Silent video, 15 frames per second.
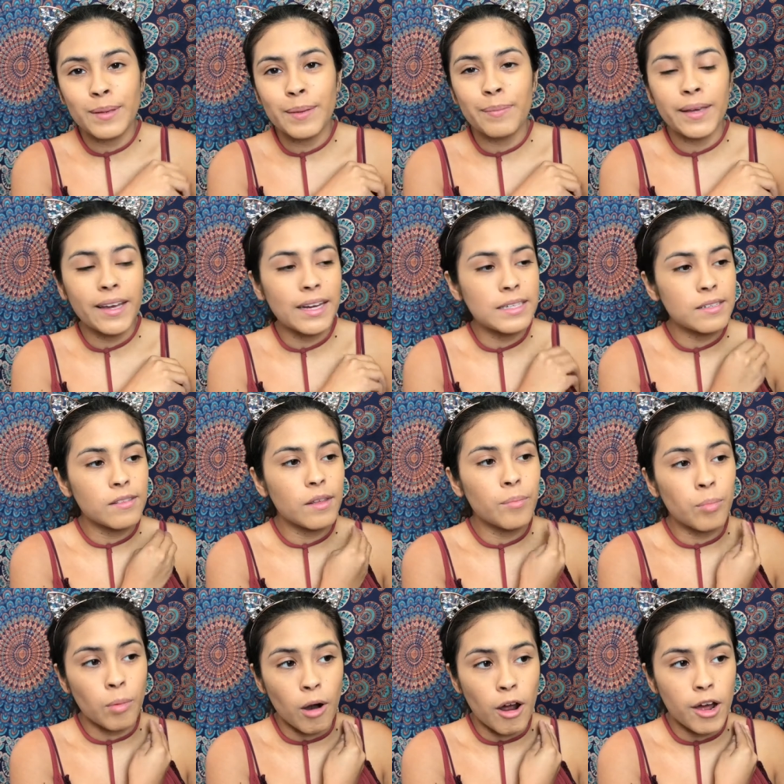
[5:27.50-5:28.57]
because of the
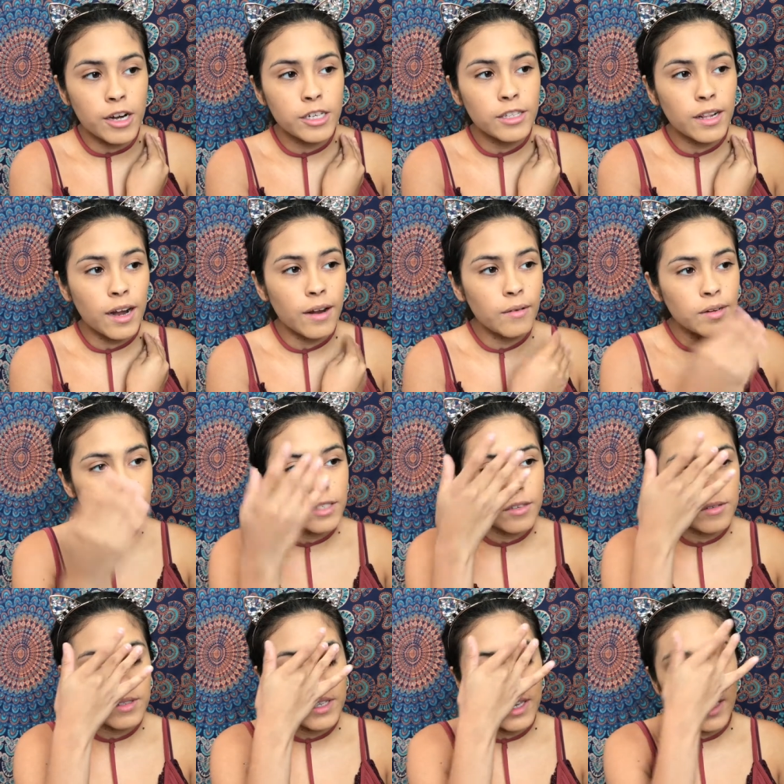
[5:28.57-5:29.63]
brush that I was
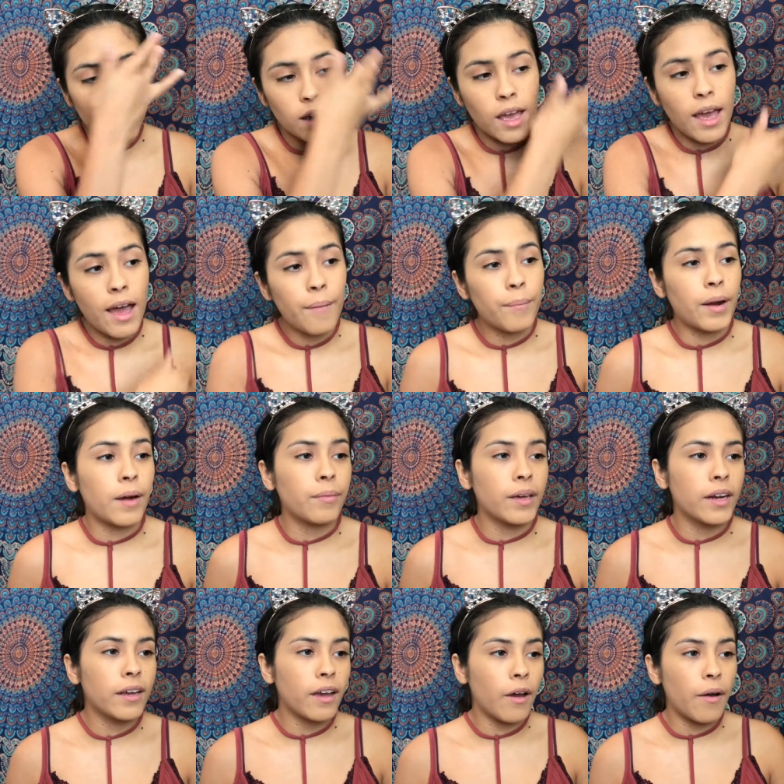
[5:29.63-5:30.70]
using, but I'm
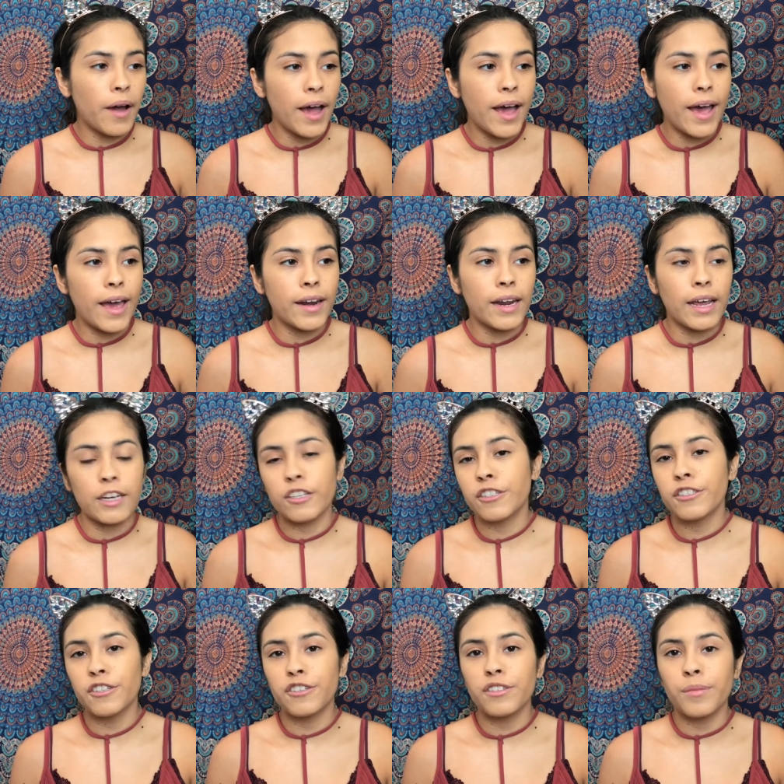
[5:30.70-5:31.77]
gonna go ahead and
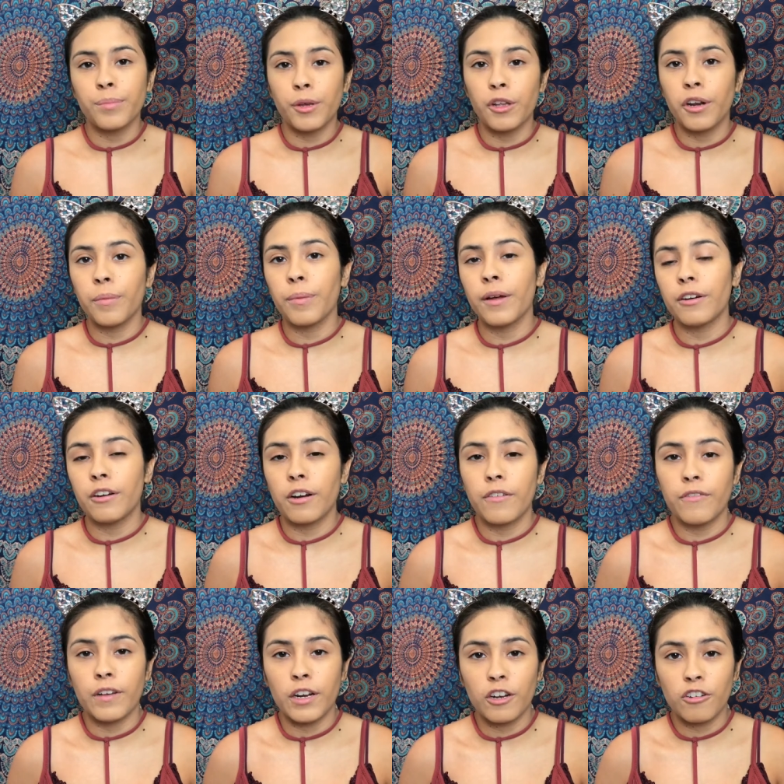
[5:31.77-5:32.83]
just use the Beauty Blender to
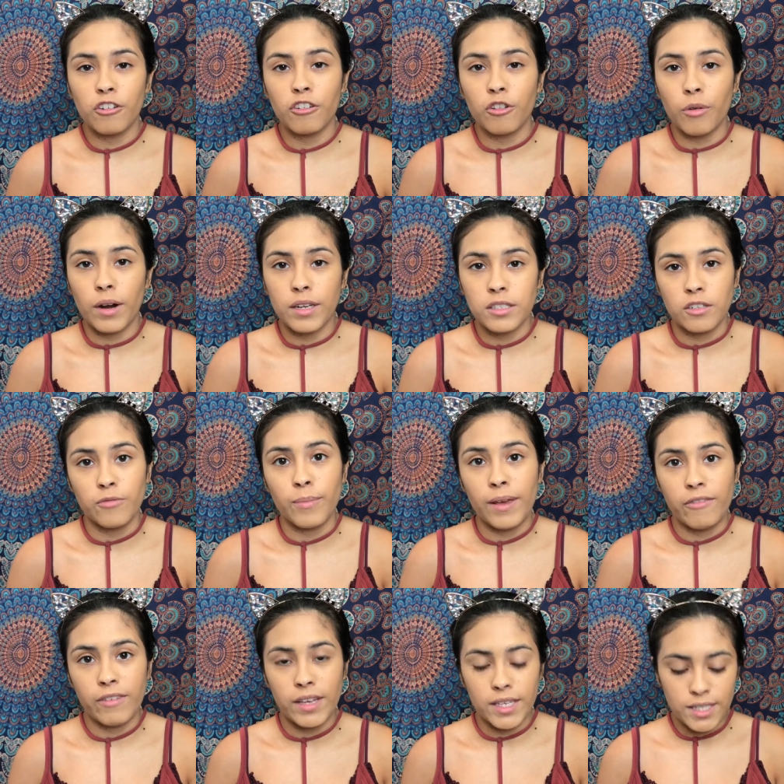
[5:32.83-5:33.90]
finish the rest of my
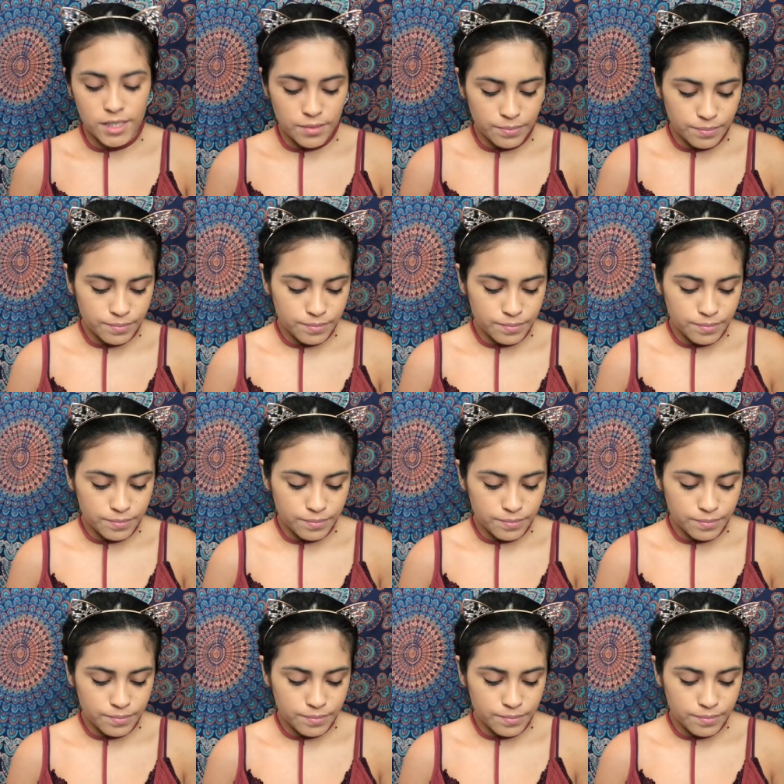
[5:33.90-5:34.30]
face.